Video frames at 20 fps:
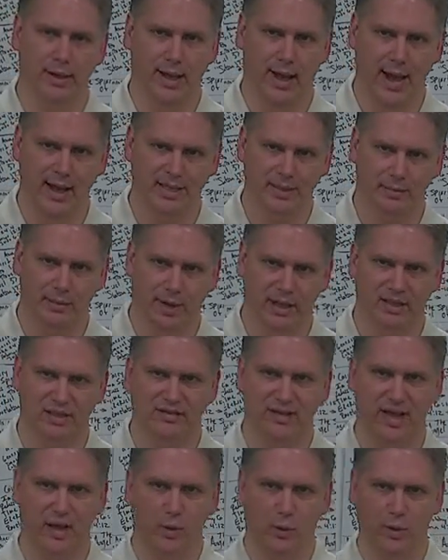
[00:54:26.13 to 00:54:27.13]
aspect of
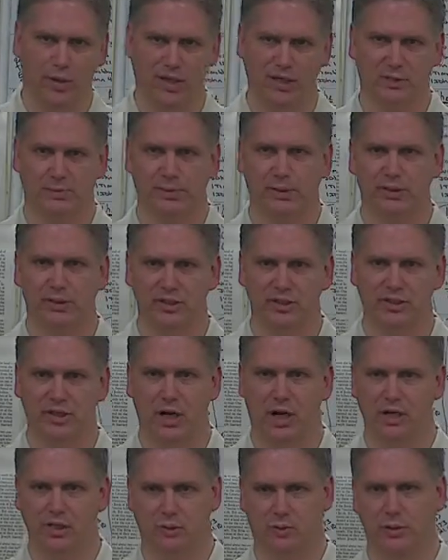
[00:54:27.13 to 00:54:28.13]
how we experience
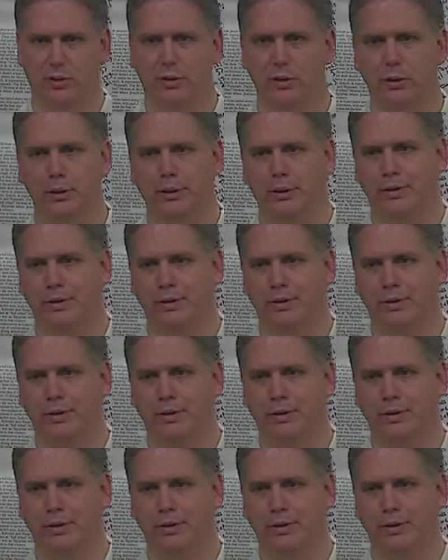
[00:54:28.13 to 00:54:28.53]
God's will.